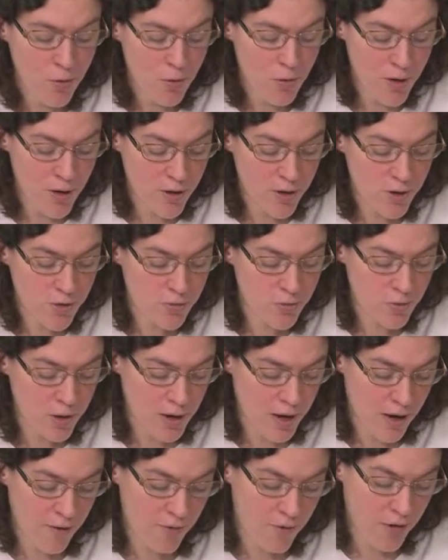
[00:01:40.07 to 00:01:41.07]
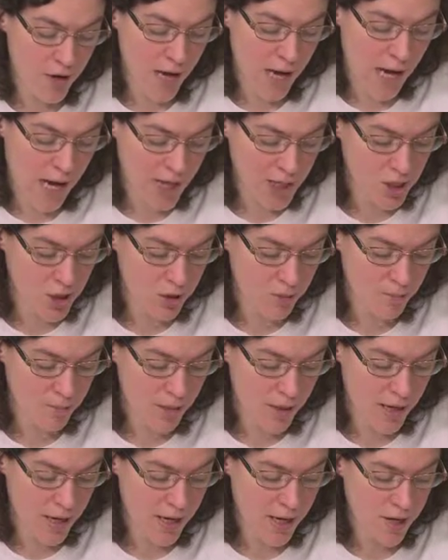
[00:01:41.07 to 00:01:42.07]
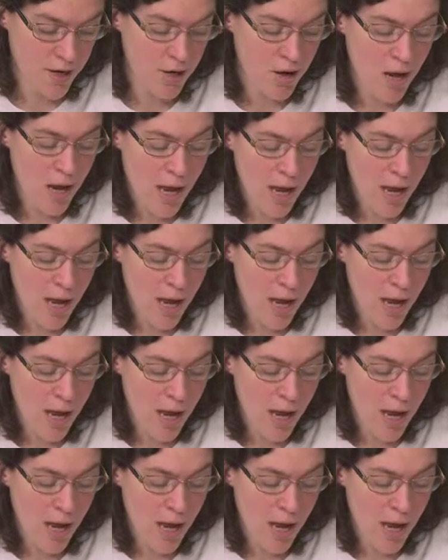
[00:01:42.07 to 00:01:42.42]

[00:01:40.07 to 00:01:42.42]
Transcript: Wellness Recovery Action Plan,